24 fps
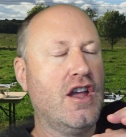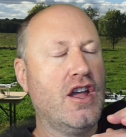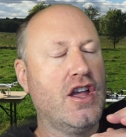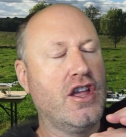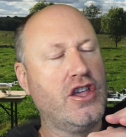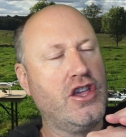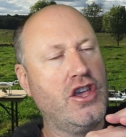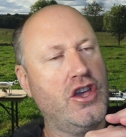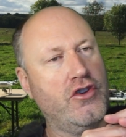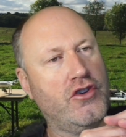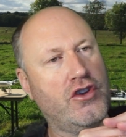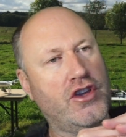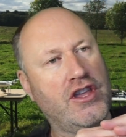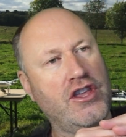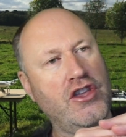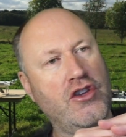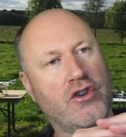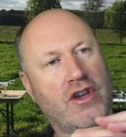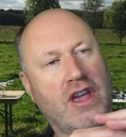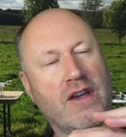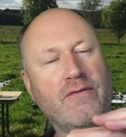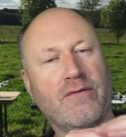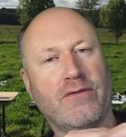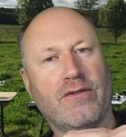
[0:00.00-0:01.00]
you
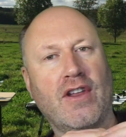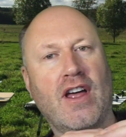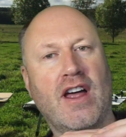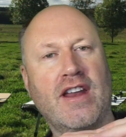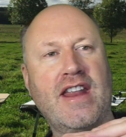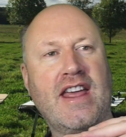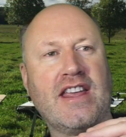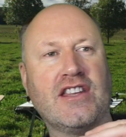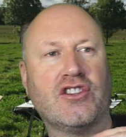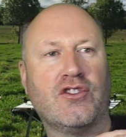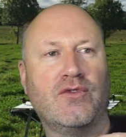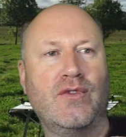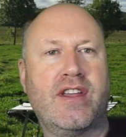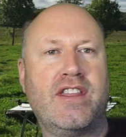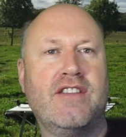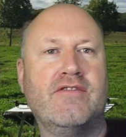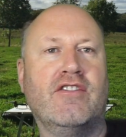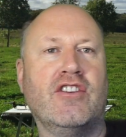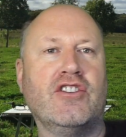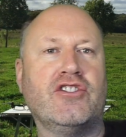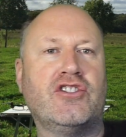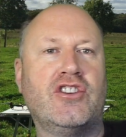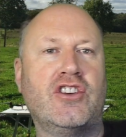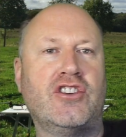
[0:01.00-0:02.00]
can fly next to it. There
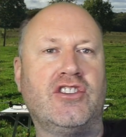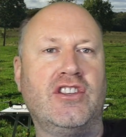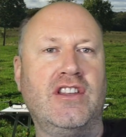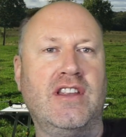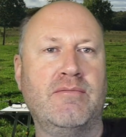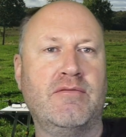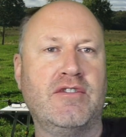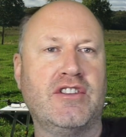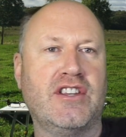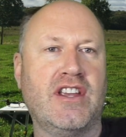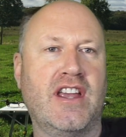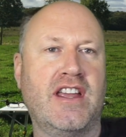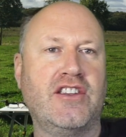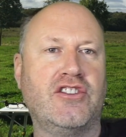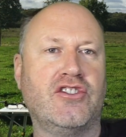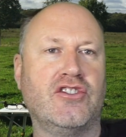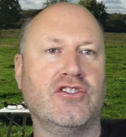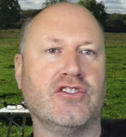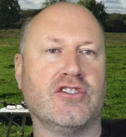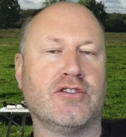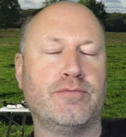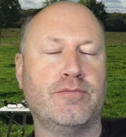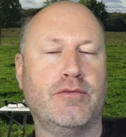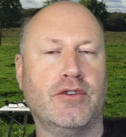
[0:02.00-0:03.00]
are certain
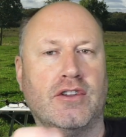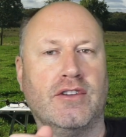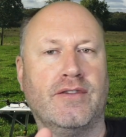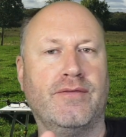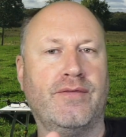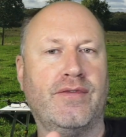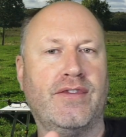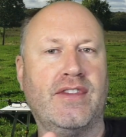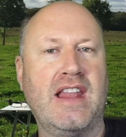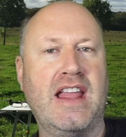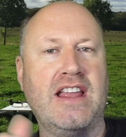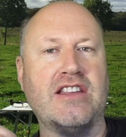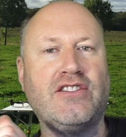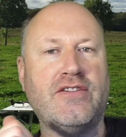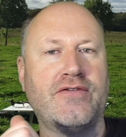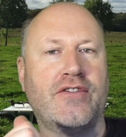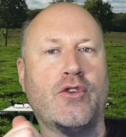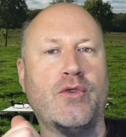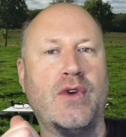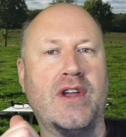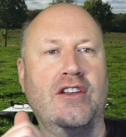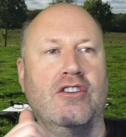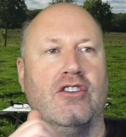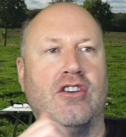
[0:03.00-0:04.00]
limitations, but let's have
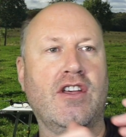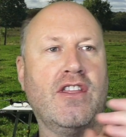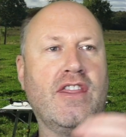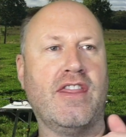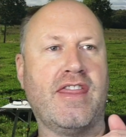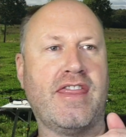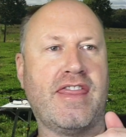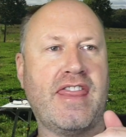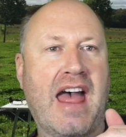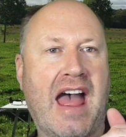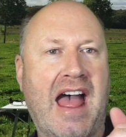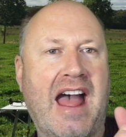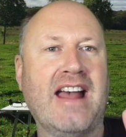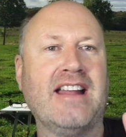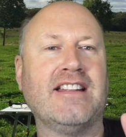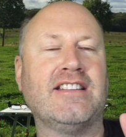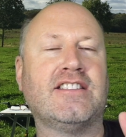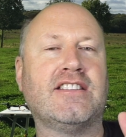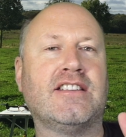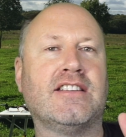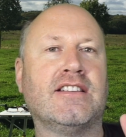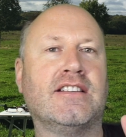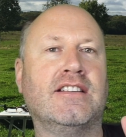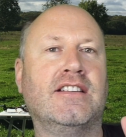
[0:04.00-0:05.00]
a quick look at
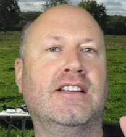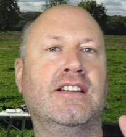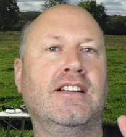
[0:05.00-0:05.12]
that.